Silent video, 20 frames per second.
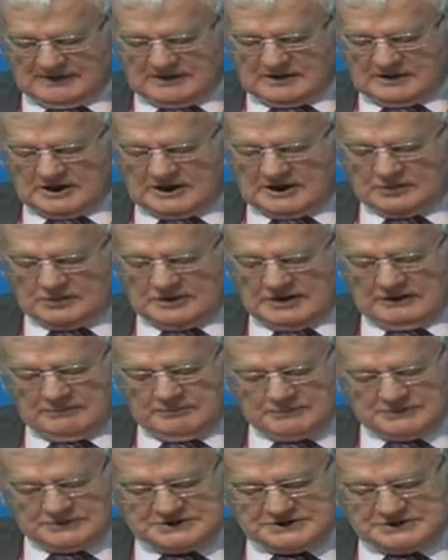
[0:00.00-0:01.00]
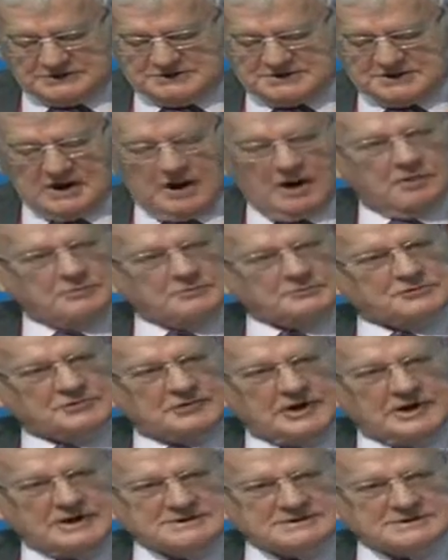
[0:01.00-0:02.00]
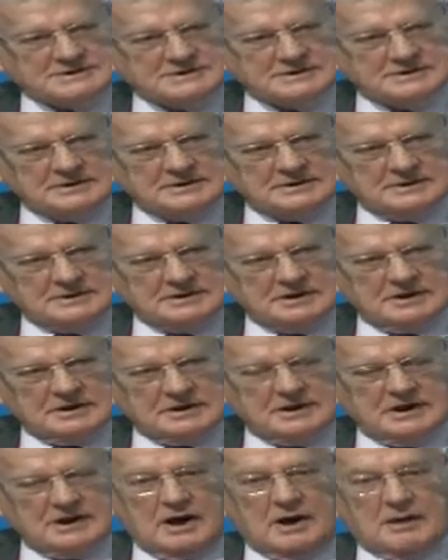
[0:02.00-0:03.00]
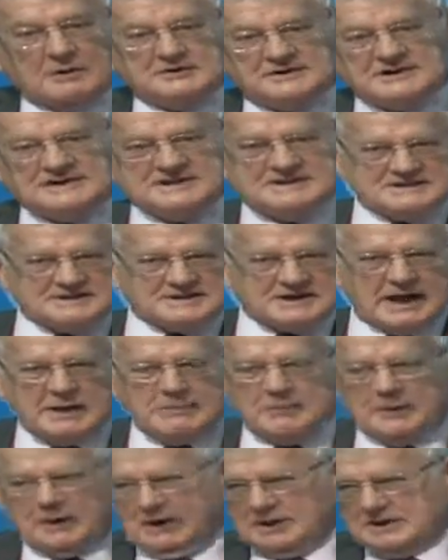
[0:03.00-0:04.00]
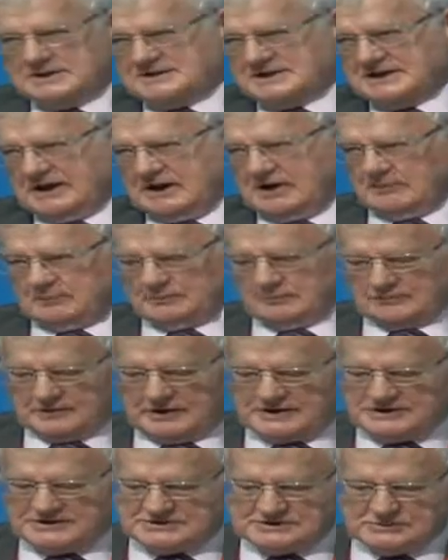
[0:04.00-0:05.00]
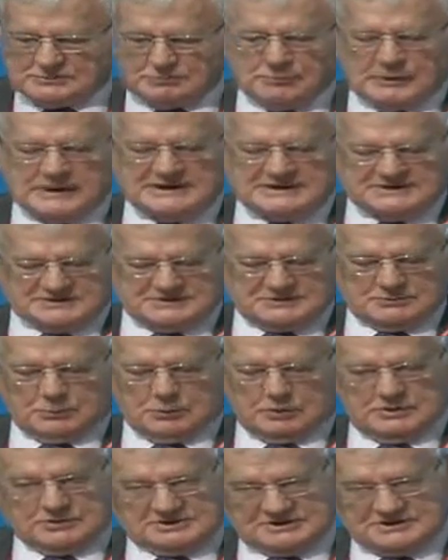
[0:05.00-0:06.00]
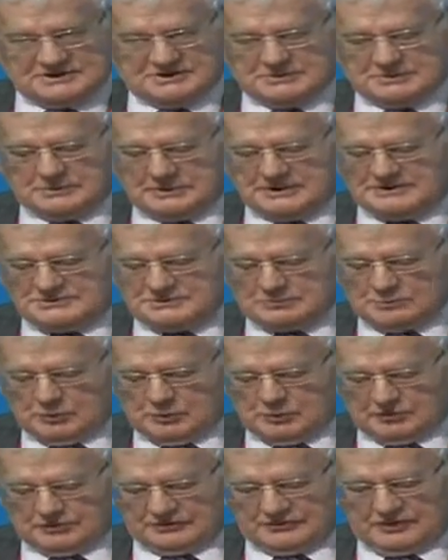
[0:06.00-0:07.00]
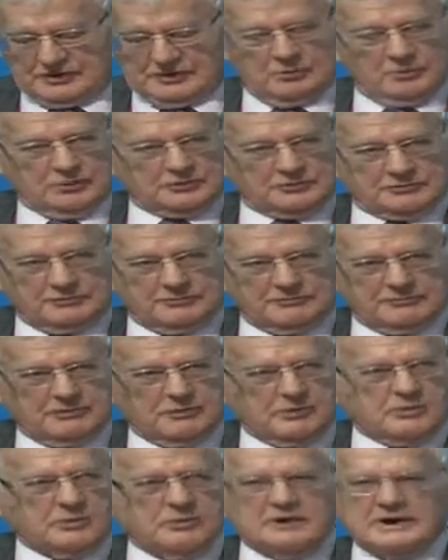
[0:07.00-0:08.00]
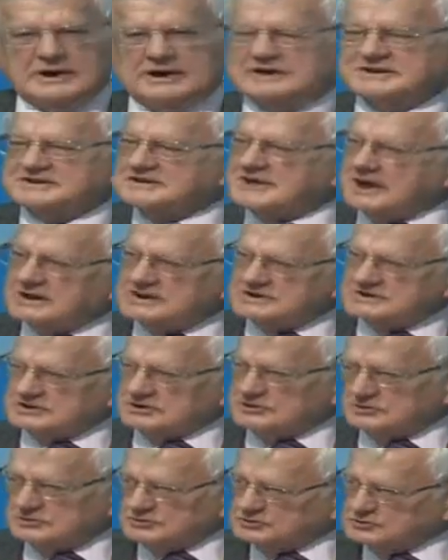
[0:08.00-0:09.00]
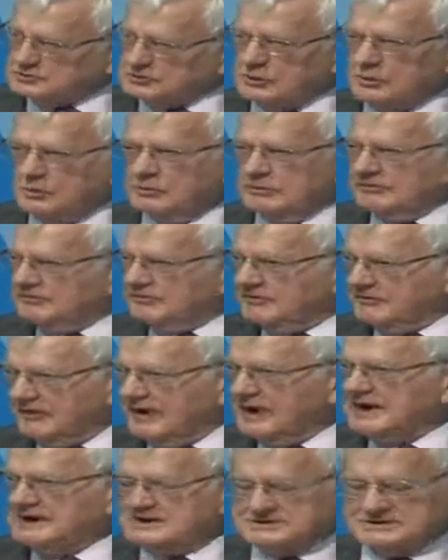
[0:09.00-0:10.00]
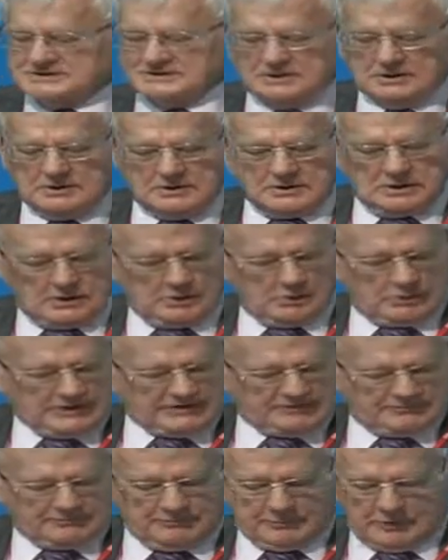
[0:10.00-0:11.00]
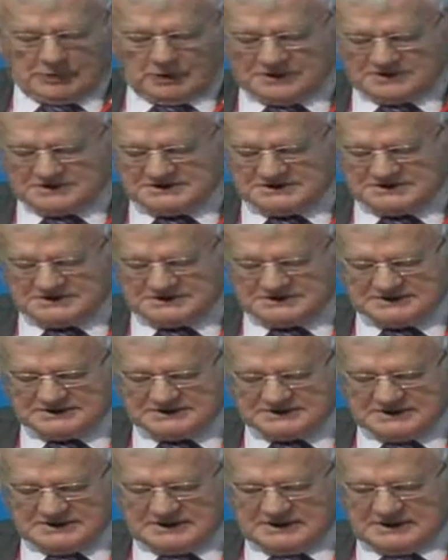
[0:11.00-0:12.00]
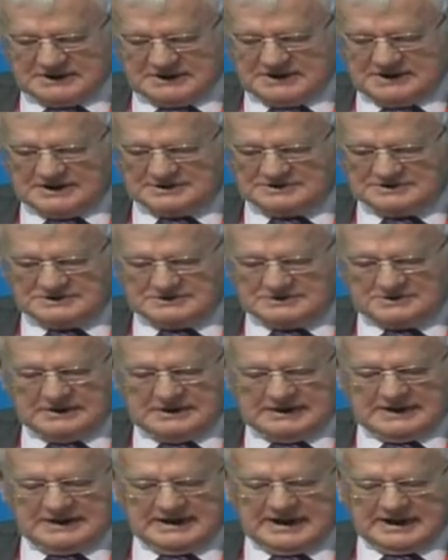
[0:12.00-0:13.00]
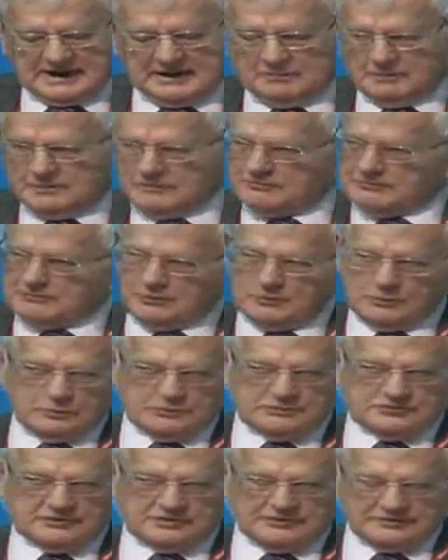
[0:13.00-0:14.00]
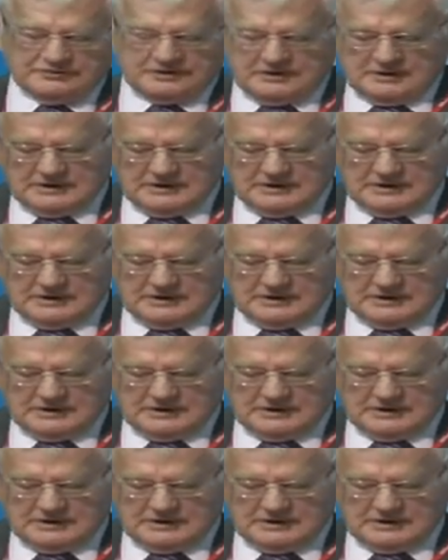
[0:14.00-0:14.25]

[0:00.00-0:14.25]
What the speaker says: It could even produce an arms race, a destabilizing arms race that makes the situation worse than it was before, takes control of events away from politicians and into inanimate forces